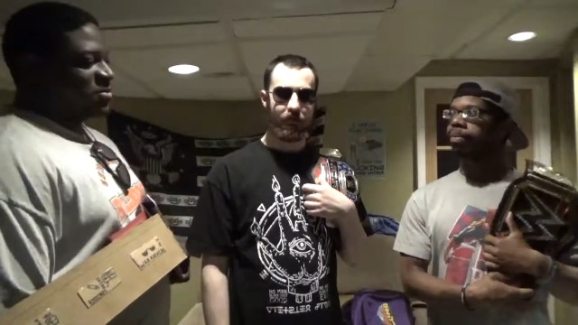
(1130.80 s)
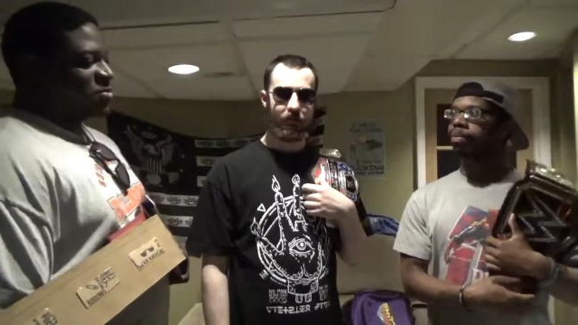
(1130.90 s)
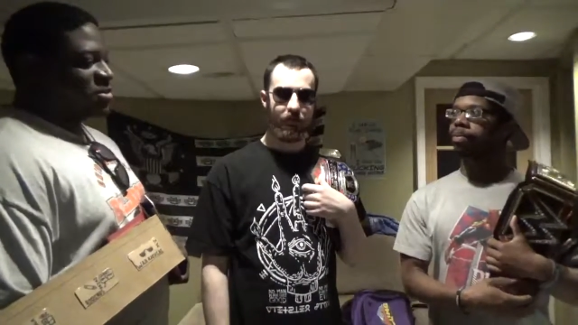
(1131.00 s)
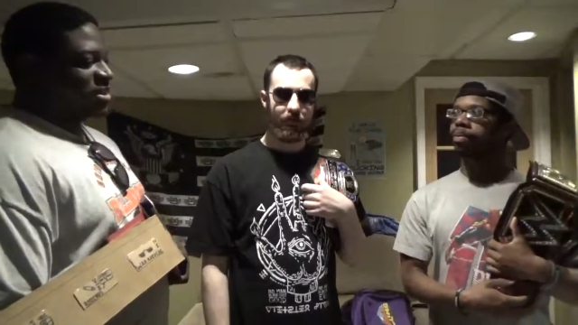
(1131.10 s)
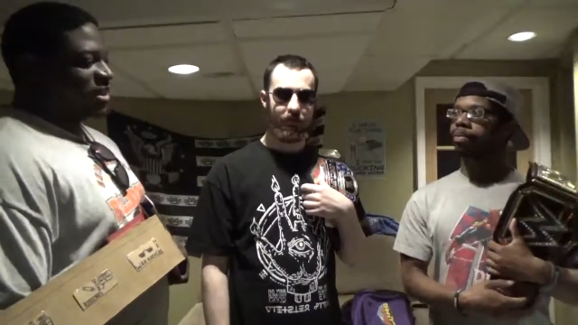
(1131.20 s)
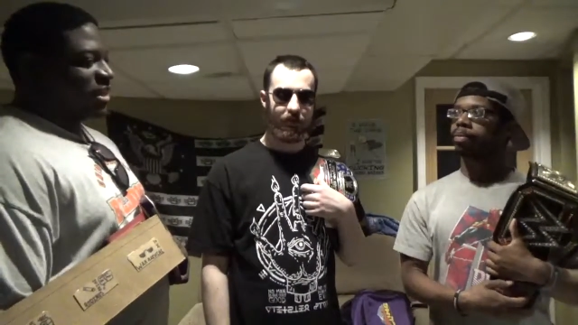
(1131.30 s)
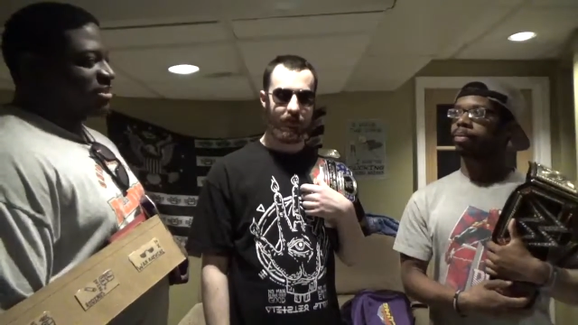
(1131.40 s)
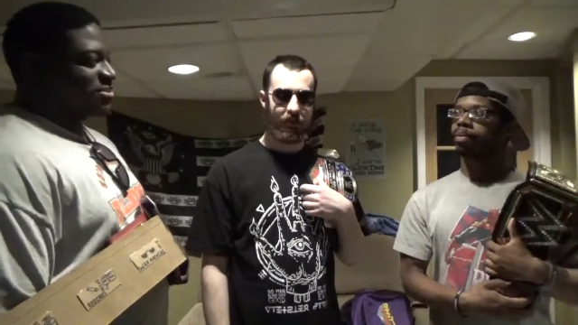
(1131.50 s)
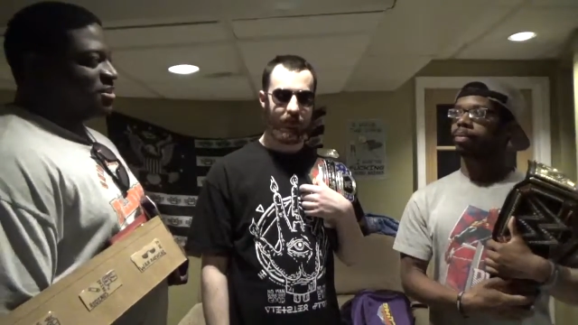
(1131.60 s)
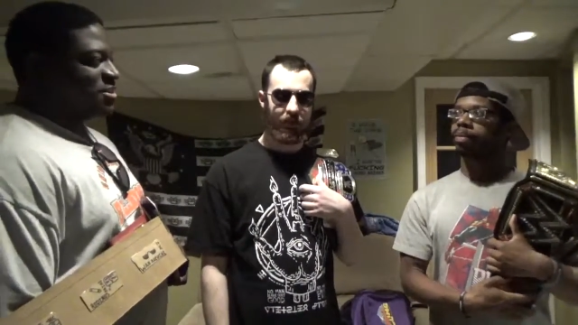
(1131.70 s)
Speaker 1: the one that
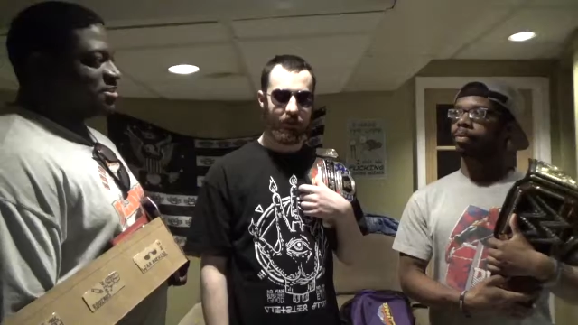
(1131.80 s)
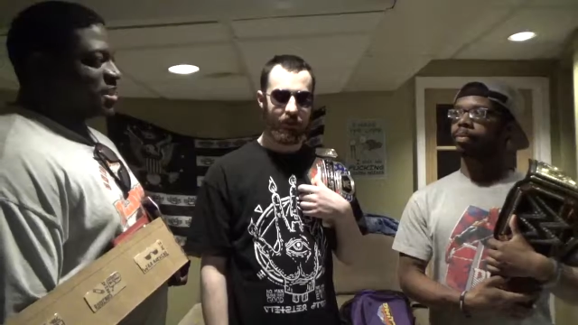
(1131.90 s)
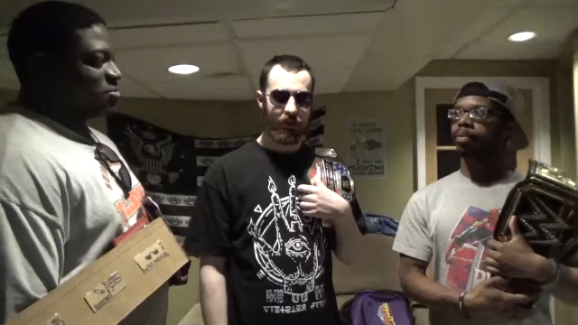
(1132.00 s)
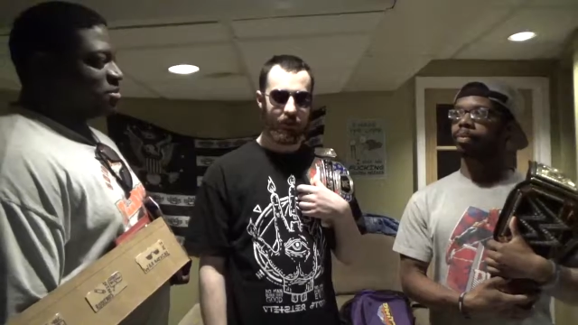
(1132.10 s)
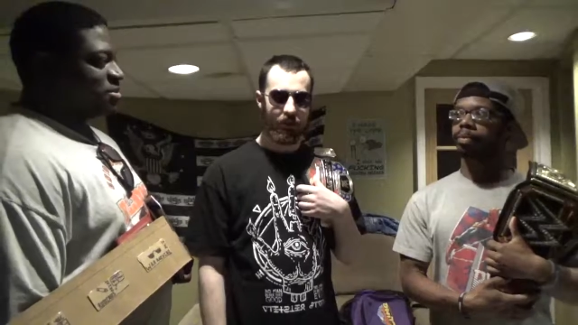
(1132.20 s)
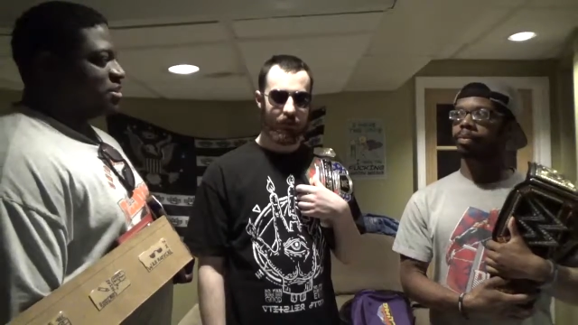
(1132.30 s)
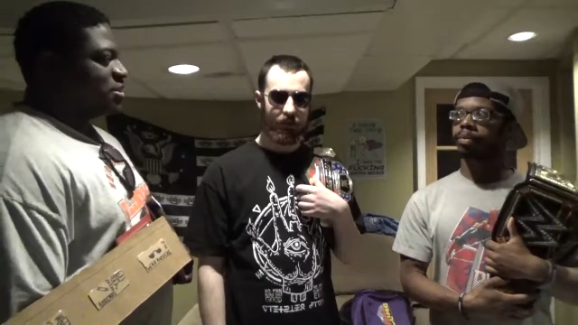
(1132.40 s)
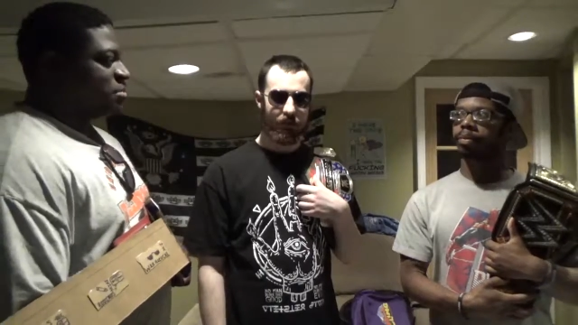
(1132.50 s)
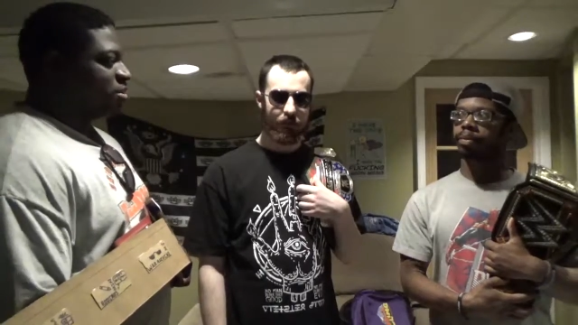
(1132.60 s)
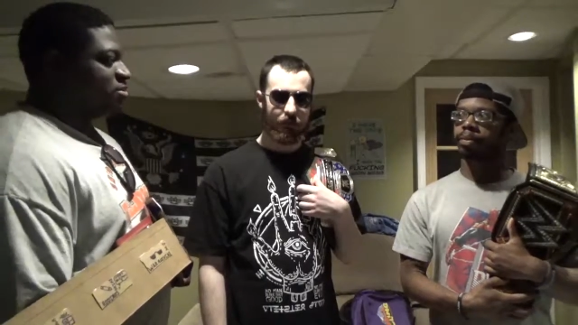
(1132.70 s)
likes nuts that wants to
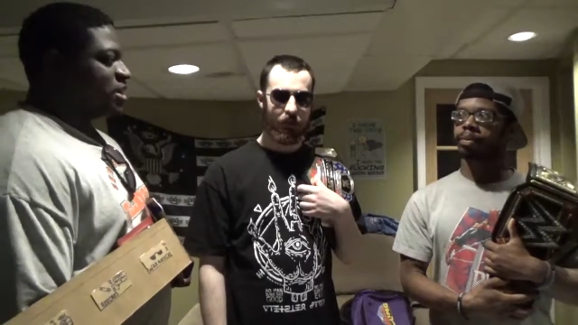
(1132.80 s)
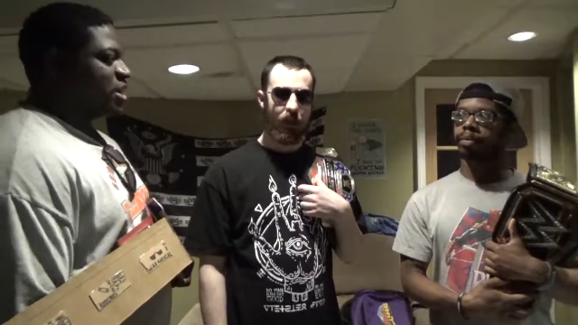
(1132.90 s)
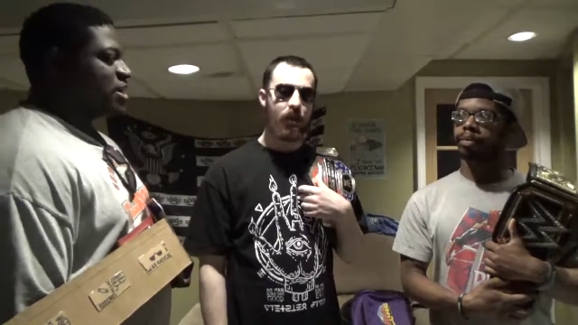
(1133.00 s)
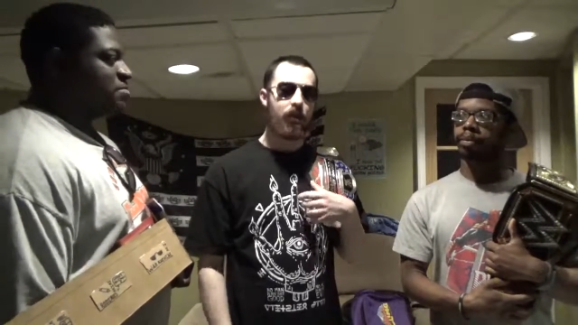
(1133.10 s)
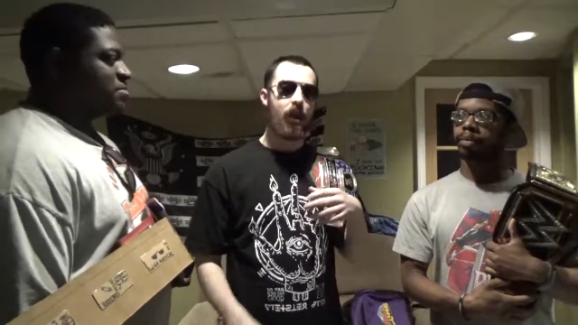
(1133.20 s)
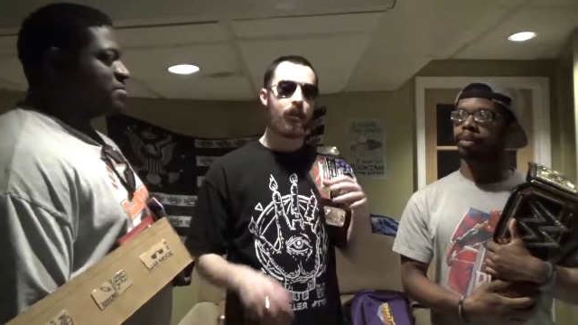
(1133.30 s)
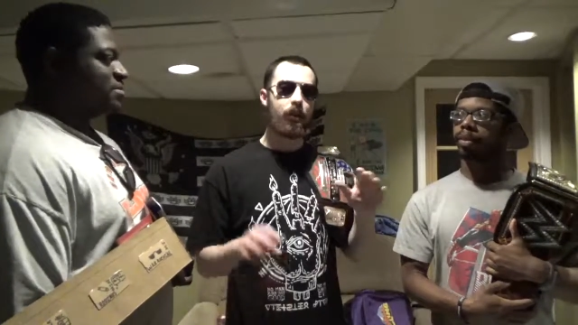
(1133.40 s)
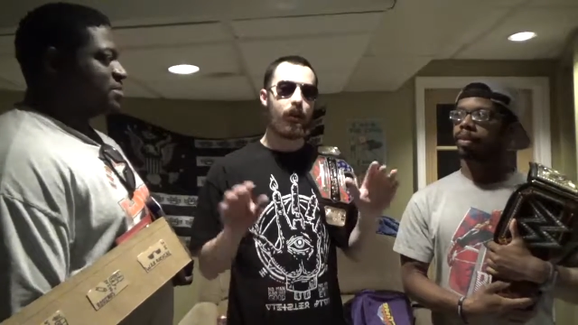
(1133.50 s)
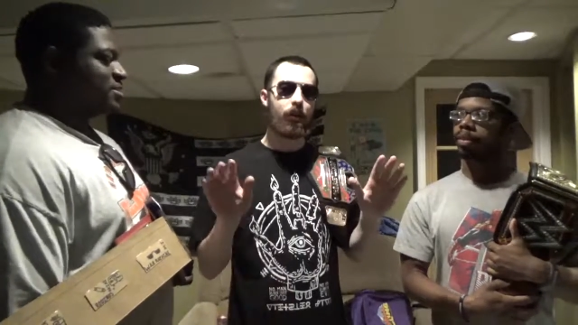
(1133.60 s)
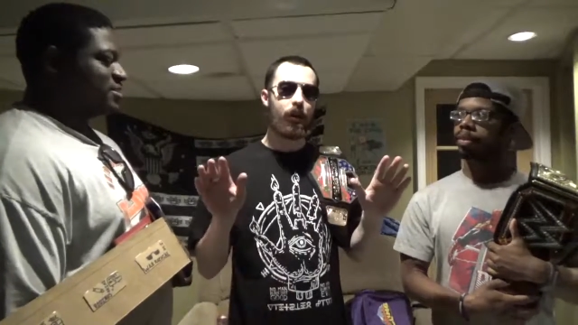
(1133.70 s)
hit him all the time. No,
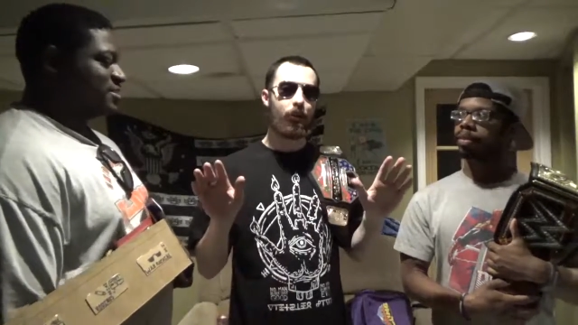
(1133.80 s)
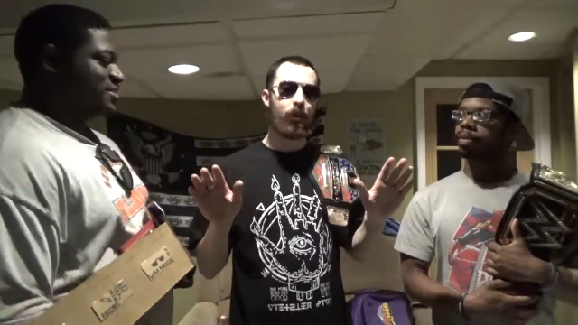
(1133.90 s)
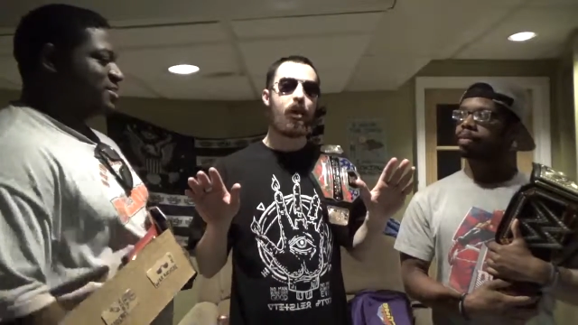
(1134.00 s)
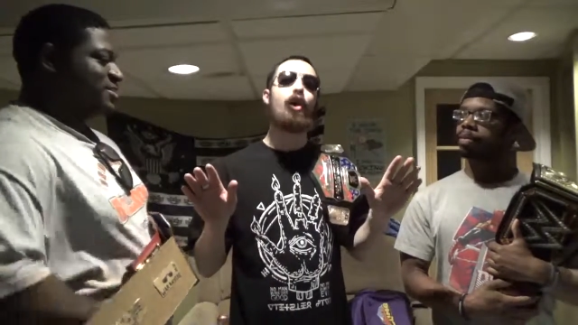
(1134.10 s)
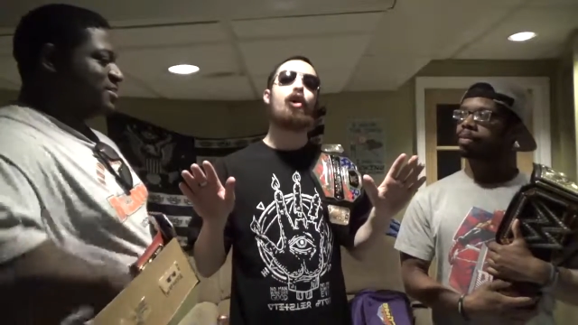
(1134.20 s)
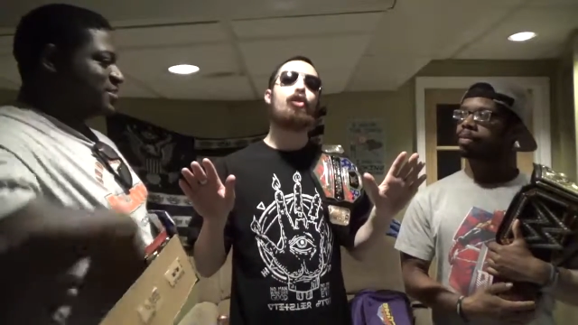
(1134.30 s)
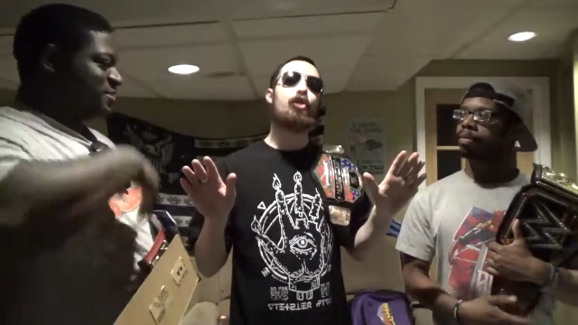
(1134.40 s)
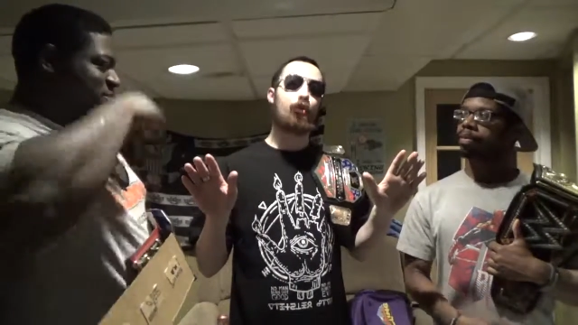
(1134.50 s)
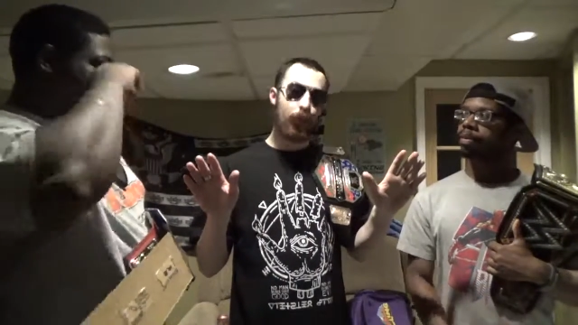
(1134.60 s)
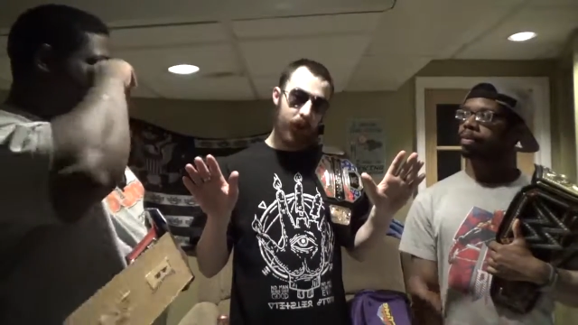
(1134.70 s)
no, no,
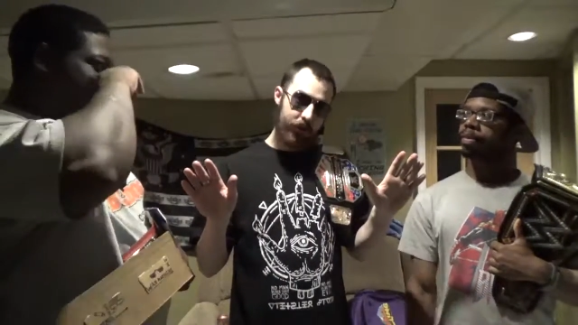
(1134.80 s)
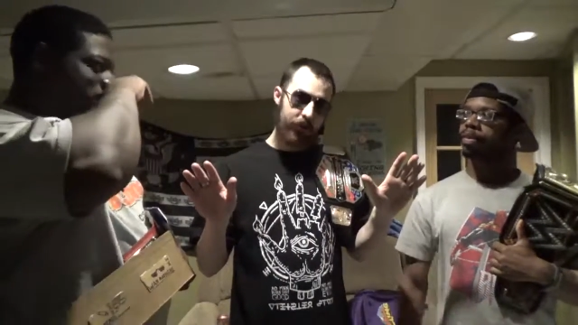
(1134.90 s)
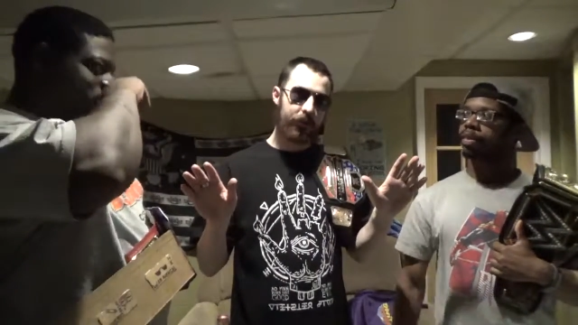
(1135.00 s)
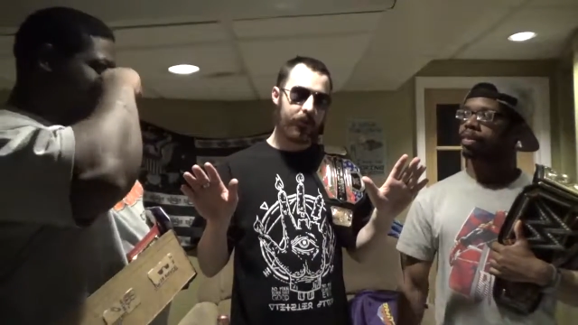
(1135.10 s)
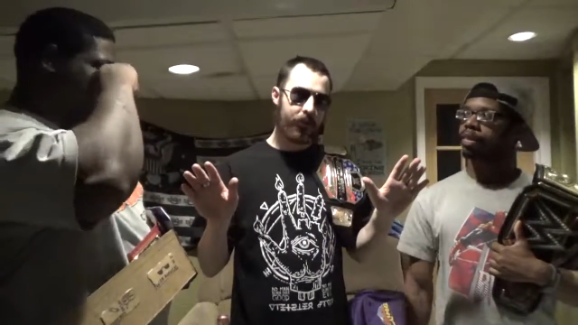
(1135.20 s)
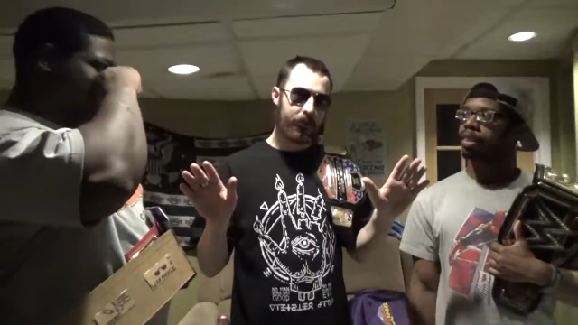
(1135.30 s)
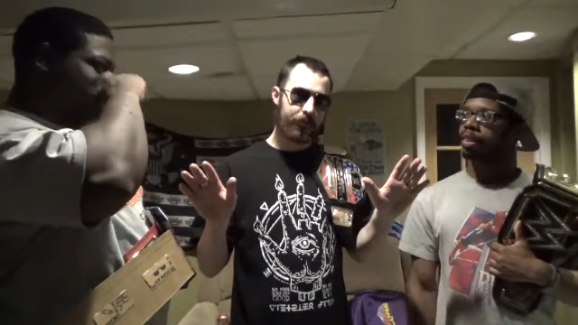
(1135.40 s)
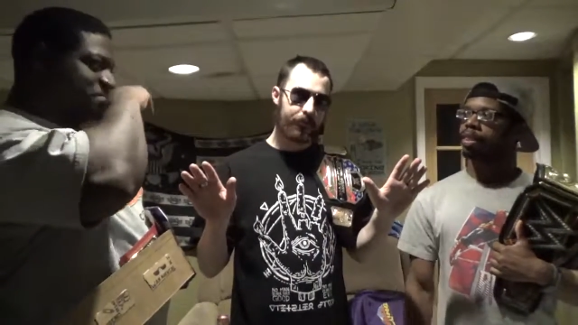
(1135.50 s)
the rock star.